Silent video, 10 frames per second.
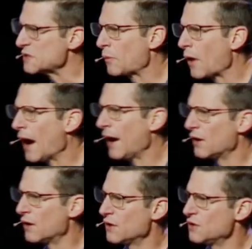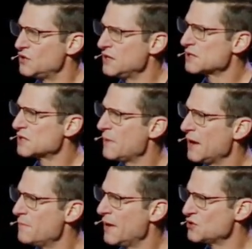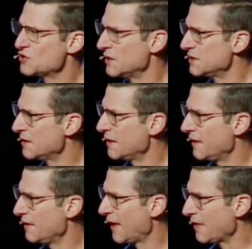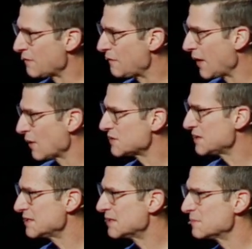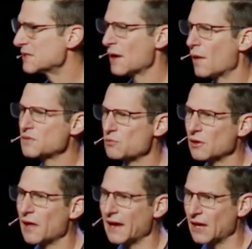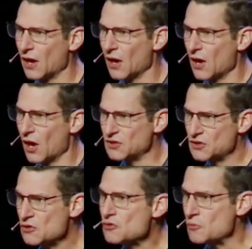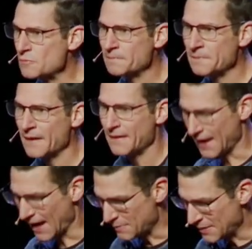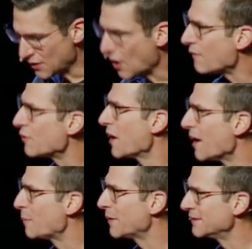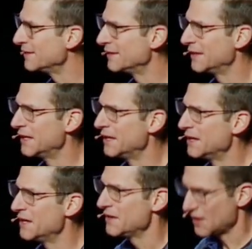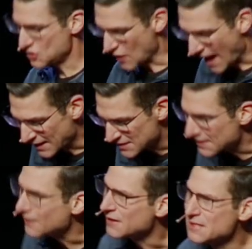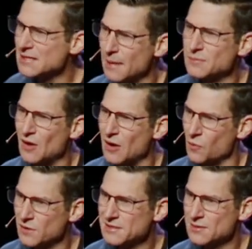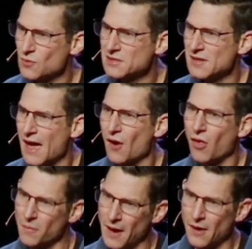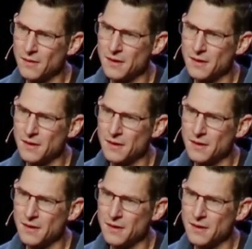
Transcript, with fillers: prior, Jesus made mention that the Pharisees themselves were like a tomb that had been covered up, that you accidentally stepped on. What's, what's that all about?